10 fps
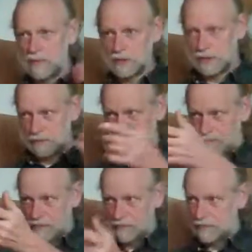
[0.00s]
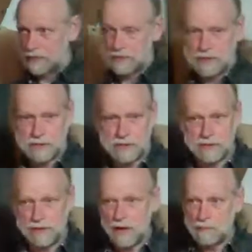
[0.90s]
which is the
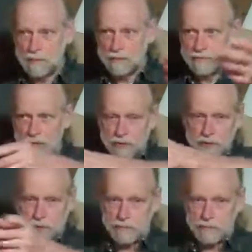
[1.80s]
sum of all these